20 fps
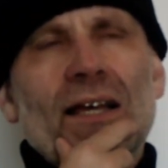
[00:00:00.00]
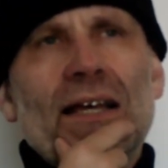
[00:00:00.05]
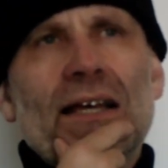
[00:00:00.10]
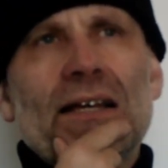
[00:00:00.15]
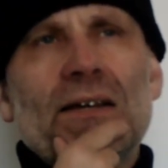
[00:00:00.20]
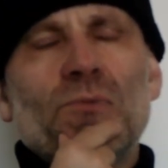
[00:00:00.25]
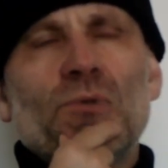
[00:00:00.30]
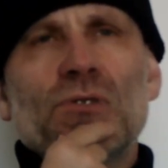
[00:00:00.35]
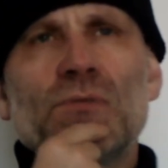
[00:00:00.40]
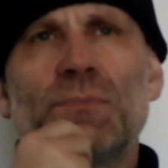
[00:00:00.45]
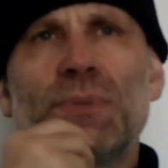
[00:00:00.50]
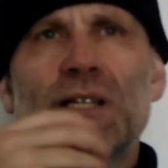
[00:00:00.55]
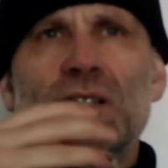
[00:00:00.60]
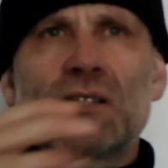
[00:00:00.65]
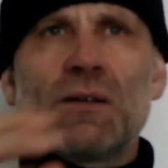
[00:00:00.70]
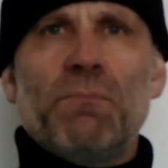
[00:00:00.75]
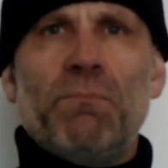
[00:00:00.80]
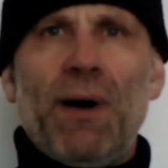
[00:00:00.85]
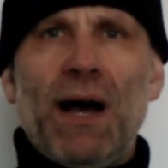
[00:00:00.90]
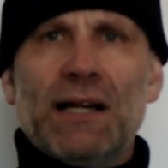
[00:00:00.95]
it wouldn't be
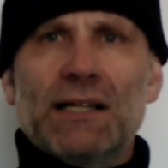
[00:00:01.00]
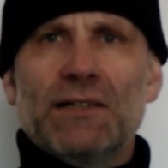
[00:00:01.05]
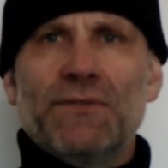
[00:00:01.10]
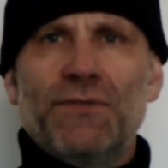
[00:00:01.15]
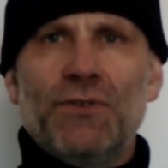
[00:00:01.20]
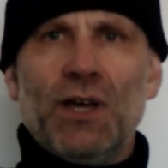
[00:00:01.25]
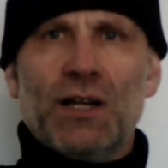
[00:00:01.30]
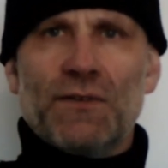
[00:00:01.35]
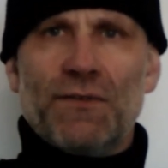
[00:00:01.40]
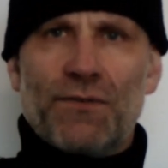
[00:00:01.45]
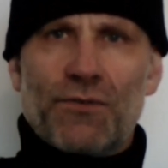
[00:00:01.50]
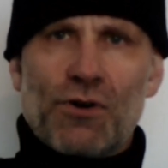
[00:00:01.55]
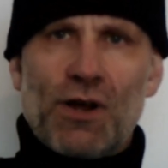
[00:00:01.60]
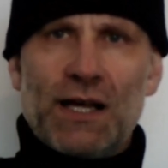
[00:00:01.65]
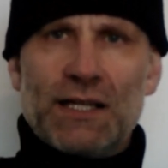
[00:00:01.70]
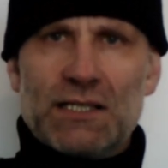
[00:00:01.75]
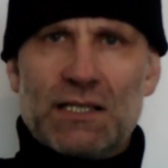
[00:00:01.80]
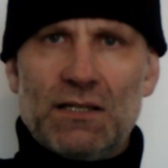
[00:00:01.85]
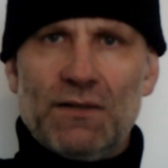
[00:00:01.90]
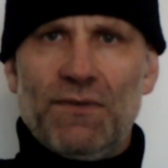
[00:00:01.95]
so bad if you had a
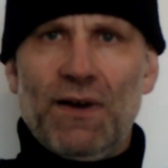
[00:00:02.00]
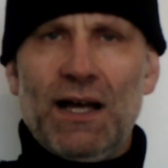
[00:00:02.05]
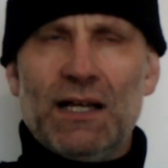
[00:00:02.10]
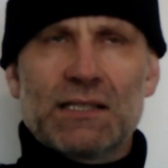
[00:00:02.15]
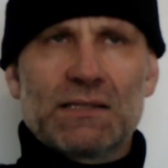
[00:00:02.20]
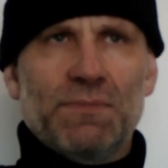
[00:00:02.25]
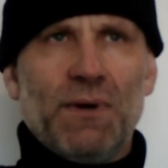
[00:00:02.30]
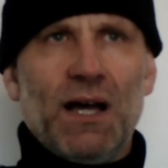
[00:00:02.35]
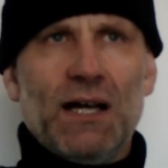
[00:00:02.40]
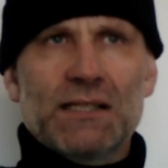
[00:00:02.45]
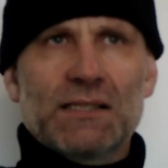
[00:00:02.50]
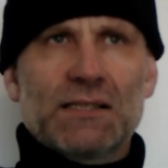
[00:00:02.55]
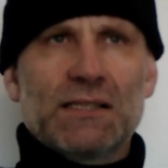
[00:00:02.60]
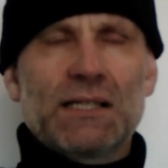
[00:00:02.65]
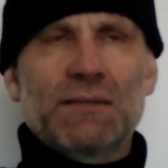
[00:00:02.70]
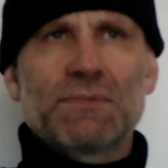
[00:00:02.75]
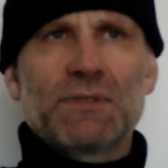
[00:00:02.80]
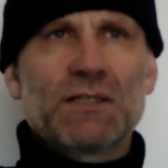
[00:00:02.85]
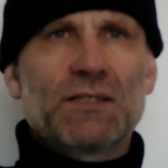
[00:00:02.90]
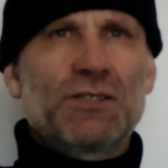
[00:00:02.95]
variety of ads, but I
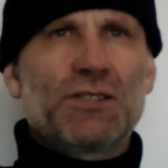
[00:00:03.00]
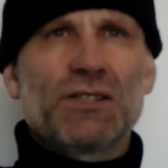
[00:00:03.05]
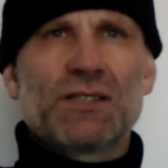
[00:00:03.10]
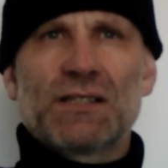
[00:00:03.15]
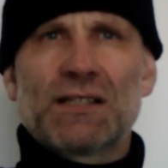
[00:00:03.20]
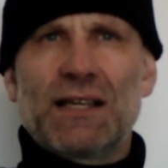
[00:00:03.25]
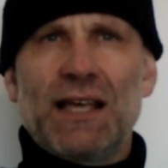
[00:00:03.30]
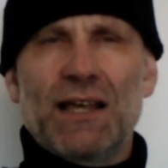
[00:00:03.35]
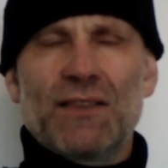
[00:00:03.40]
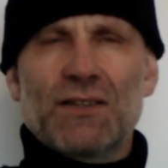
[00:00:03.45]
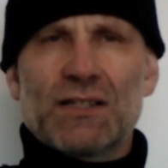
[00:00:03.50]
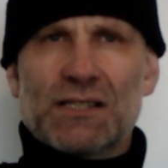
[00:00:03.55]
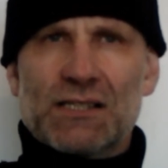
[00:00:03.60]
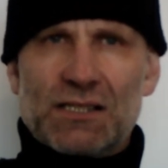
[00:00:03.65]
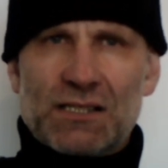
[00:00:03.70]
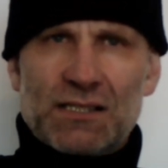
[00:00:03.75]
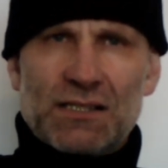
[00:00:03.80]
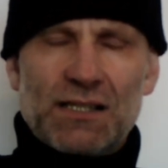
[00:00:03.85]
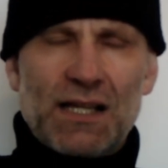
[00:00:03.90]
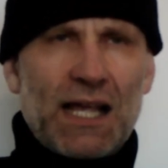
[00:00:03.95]
seem to just get the
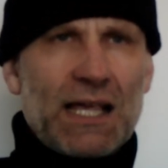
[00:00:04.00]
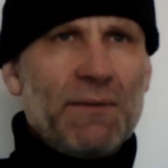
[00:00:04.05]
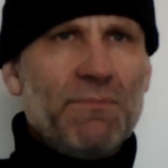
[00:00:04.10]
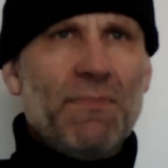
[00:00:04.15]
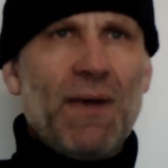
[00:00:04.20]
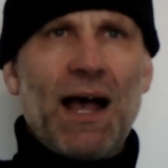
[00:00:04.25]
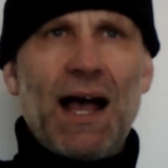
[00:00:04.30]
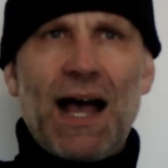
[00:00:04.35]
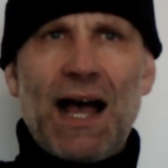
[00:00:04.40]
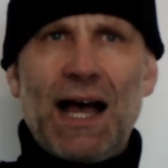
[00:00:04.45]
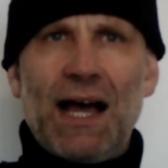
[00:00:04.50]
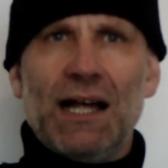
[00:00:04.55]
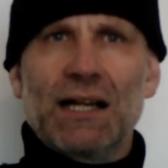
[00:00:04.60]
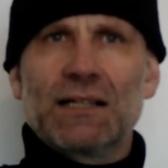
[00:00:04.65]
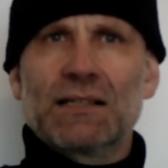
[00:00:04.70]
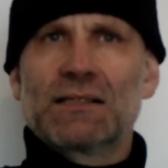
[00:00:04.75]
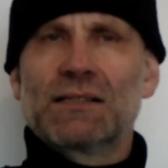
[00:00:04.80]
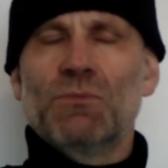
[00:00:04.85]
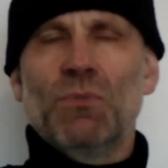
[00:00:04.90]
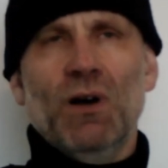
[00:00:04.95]
same
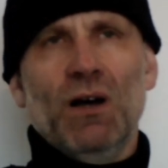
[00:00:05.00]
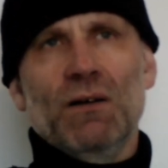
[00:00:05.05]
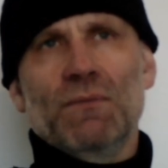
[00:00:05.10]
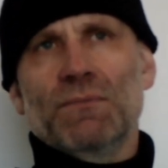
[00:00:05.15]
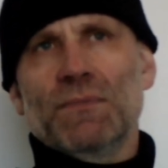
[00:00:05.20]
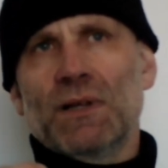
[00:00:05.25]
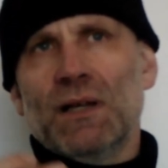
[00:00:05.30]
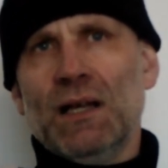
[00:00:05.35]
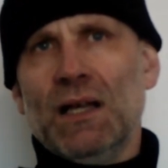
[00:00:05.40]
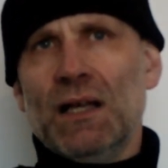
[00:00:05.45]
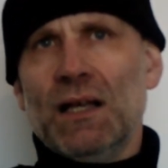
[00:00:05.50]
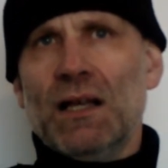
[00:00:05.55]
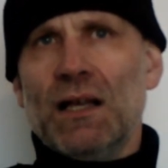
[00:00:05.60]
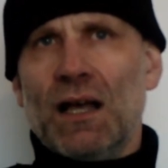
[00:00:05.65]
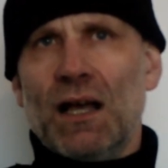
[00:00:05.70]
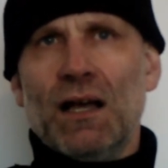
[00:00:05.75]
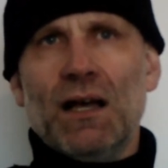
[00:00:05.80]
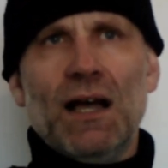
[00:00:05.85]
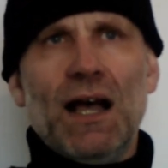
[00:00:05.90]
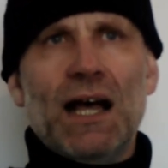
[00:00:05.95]
ad, well,
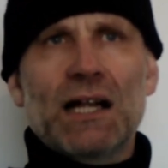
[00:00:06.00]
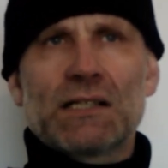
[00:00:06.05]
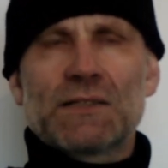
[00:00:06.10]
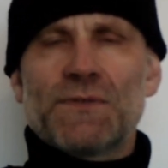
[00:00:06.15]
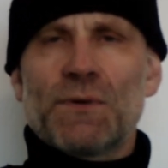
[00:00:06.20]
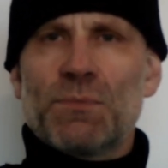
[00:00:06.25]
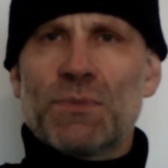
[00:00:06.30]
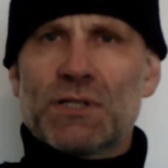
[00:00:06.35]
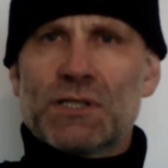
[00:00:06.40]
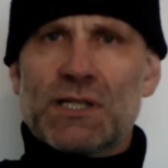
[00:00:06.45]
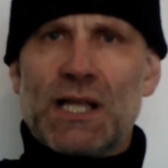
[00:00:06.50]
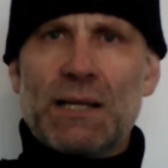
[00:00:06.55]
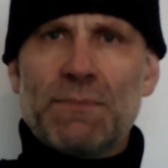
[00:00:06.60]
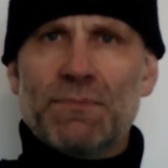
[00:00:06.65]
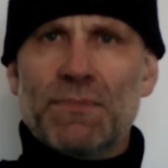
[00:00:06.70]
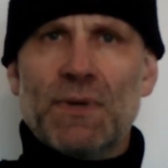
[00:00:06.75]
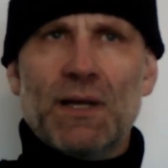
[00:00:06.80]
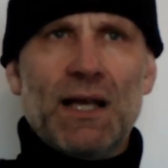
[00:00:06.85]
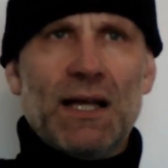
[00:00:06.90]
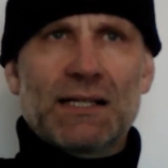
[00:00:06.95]
ads from the
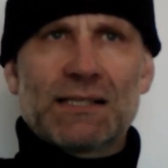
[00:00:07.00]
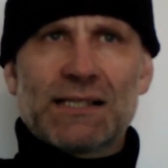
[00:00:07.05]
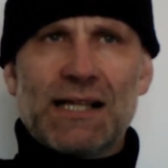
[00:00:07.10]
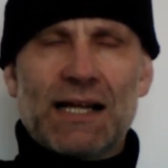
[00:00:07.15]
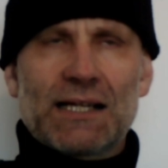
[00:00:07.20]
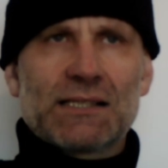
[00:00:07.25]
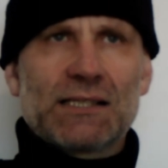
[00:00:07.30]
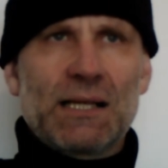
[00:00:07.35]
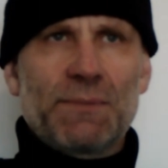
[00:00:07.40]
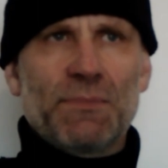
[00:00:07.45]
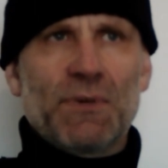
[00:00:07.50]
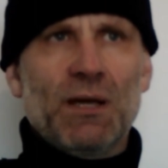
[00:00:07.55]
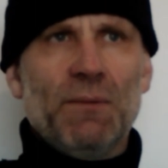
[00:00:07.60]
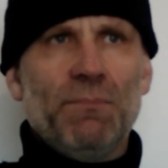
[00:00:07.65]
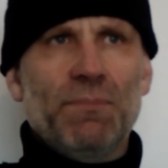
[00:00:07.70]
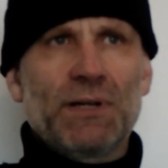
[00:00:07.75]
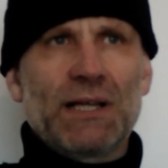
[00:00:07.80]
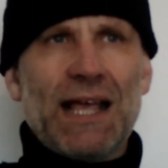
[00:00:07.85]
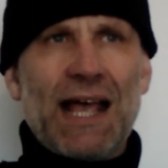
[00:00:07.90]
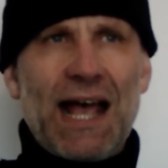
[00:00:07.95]
same exact same
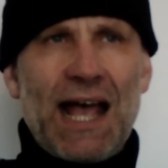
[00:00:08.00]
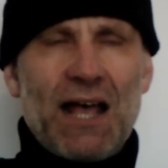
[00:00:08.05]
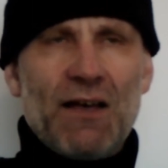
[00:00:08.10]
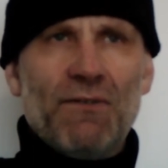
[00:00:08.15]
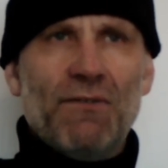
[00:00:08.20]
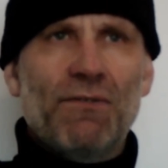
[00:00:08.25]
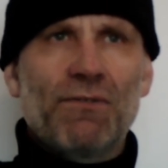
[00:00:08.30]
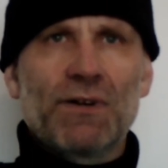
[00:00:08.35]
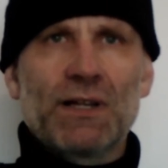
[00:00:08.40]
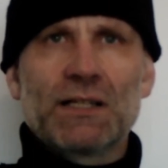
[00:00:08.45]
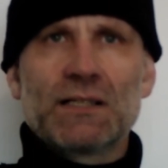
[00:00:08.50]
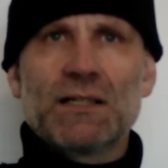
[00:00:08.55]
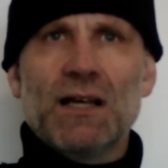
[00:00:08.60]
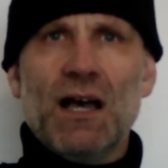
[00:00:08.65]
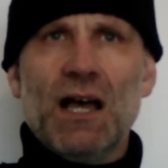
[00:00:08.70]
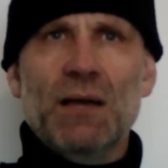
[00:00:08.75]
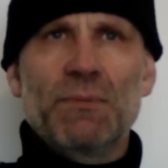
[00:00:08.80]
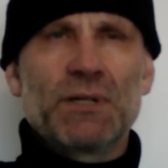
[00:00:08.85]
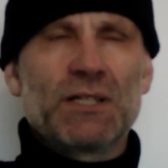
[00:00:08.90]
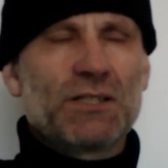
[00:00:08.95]
company every
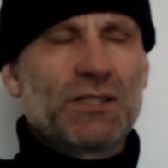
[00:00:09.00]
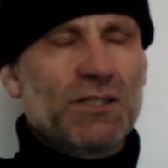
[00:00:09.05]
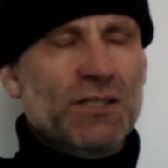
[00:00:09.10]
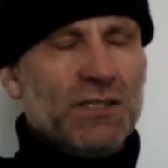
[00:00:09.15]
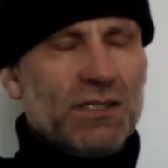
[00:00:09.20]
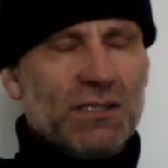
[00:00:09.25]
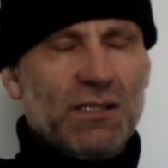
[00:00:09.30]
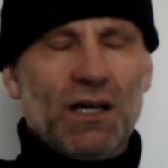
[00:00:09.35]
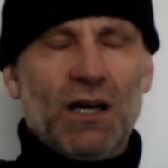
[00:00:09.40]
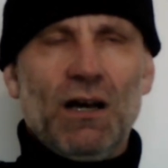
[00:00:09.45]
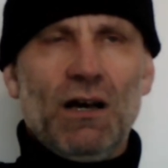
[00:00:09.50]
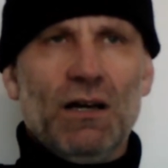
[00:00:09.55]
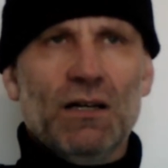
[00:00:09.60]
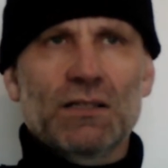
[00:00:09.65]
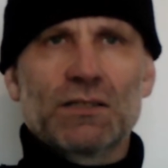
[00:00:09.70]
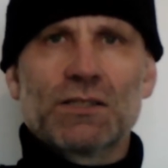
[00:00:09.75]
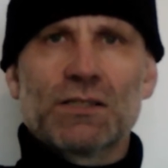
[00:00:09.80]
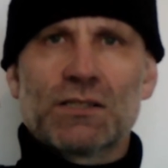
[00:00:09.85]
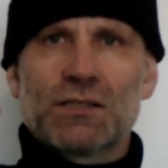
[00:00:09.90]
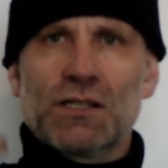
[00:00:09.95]
time. It's just, oh,
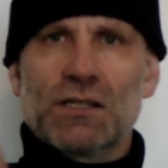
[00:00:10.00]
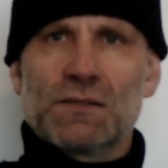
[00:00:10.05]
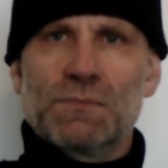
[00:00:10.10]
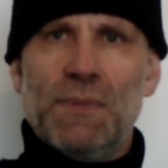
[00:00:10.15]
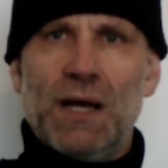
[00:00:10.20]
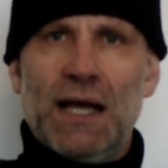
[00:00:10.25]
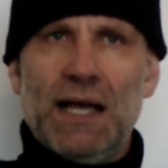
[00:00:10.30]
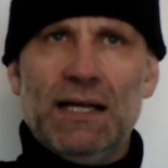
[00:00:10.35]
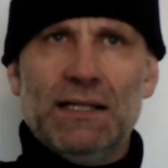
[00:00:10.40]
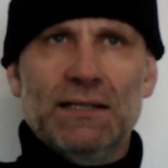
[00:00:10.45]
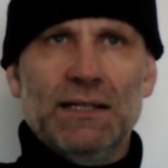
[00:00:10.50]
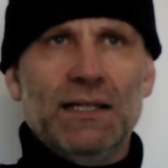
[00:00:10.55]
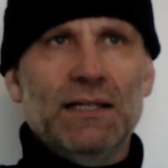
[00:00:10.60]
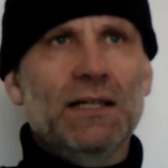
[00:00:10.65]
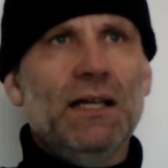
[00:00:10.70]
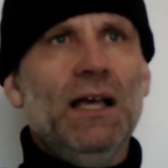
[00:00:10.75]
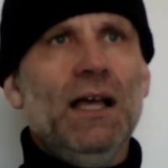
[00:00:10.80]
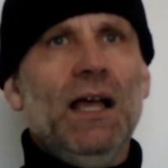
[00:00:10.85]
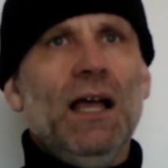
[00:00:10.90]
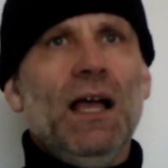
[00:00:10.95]
it just does my head in.